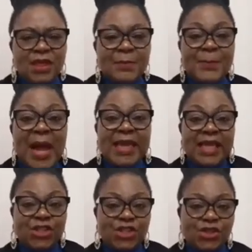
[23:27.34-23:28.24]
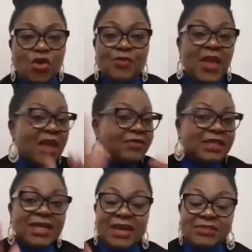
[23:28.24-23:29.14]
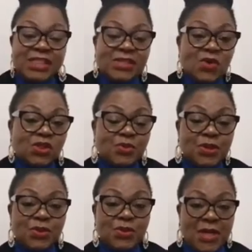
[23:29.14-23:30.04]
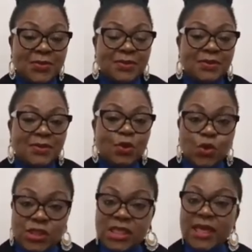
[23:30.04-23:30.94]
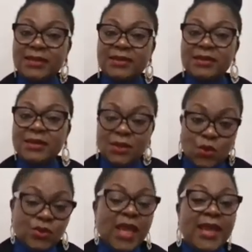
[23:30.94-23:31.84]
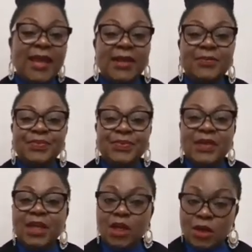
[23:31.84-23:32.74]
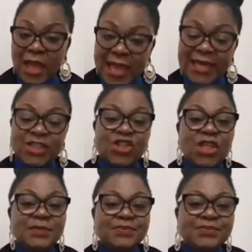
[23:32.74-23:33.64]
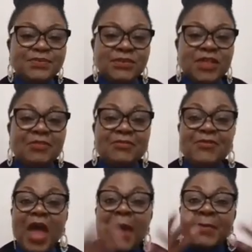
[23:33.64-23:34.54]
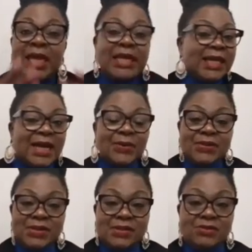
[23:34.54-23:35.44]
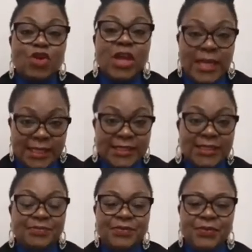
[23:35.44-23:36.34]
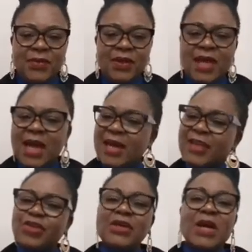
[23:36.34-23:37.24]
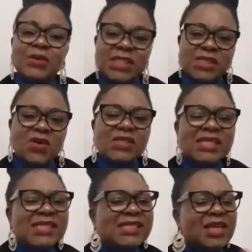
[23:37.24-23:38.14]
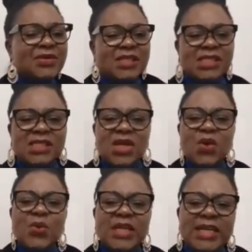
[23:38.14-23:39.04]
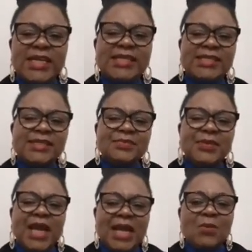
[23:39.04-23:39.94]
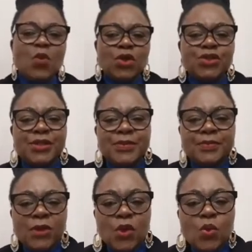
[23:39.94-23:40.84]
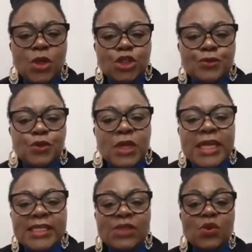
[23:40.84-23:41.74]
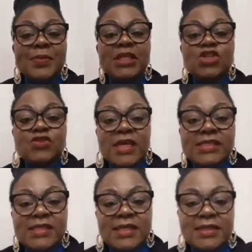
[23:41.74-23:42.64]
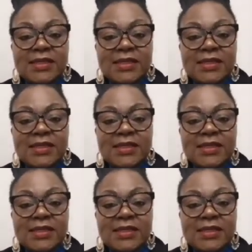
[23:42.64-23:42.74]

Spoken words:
package of everything I've discussed with you now. Good skin, good hair, energy, firm in and out for a lady. And I thought I would discuss these secrets with the ladies. And I'm wondering, which of you ladies will be interested